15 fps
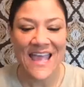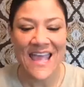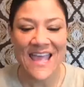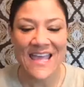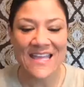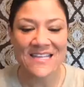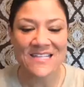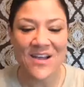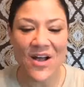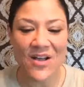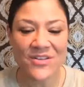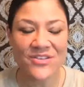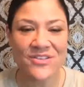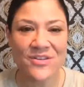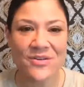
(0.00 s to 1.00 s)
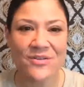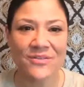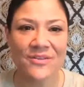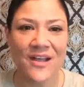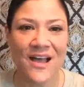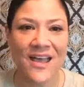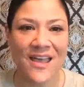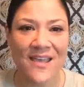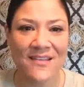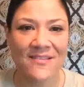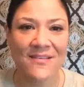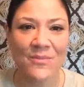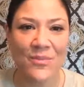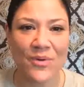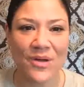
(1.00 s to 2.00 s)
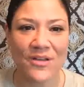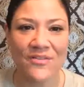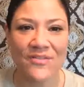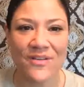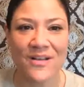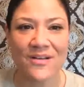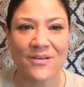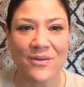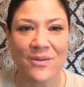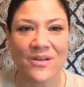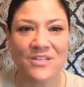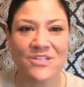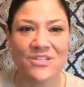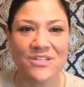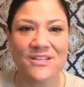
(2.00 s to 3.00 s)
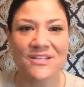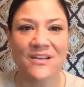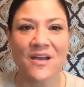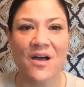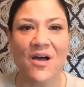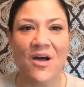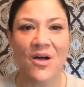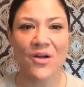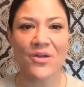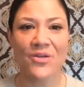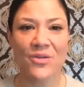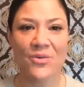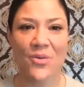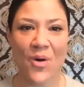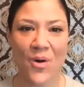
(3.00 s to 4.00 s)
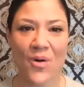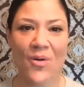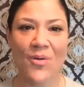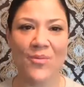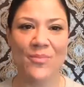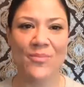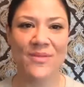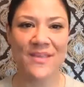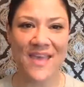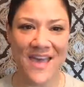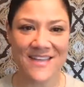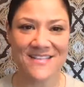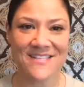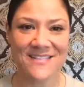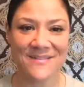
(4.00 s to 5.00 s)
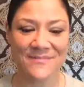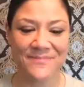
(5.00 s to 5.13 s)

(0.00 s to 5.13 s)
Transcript: and also I ask them one final question, are you home yet?